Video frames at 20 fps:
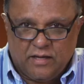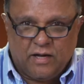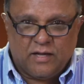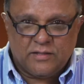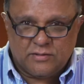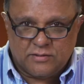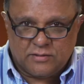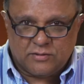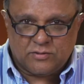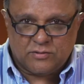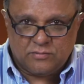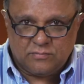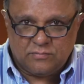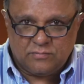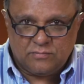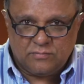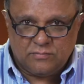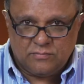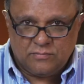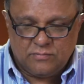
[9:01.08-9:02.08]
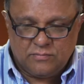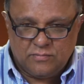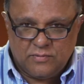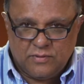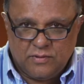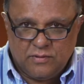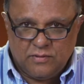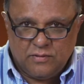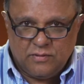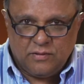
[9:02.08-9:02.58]
continent.
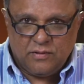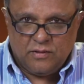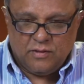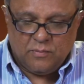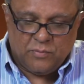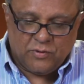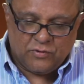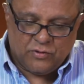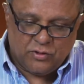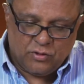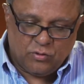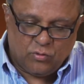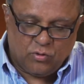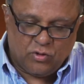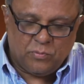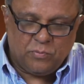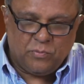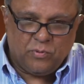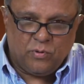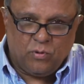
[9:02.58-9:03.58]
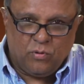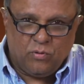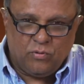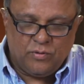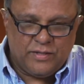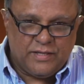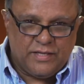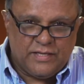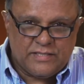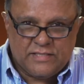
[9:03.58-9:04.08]
But the North
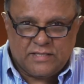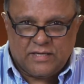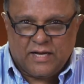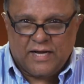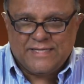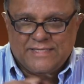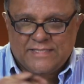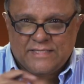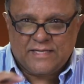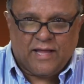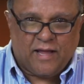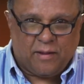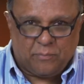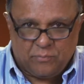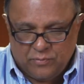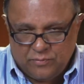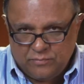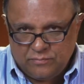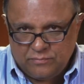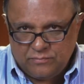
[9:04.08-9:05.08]
Pole is an ice cap.